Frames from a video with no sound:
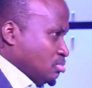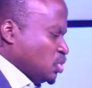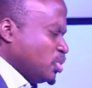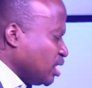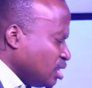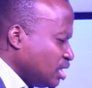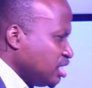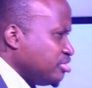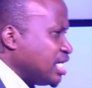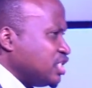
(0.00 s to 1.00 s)
We're not
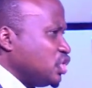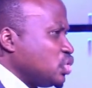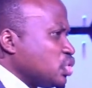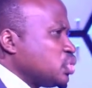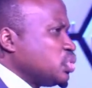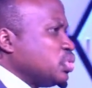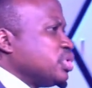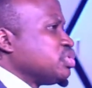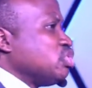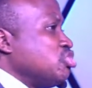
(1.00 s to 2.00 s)
living. And Jesus told
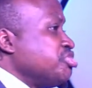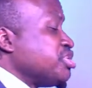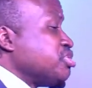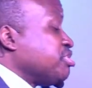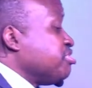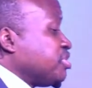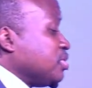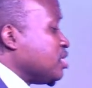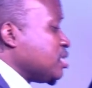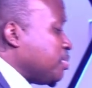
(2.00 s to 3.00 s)
us over and over. He
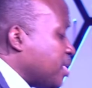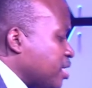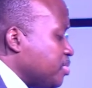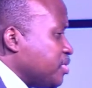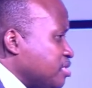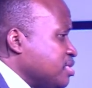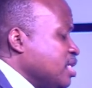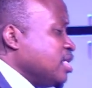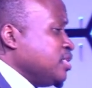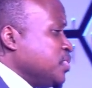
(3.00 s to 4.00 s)
told us the parable of
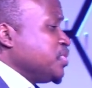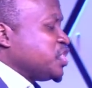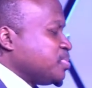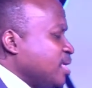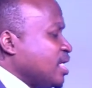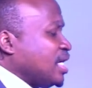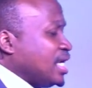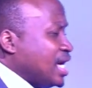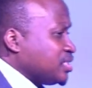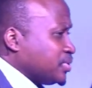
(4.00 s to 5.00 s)
the rich man and
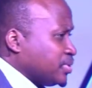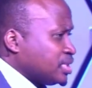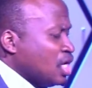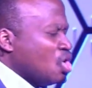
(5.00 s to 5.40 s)
Lazarus.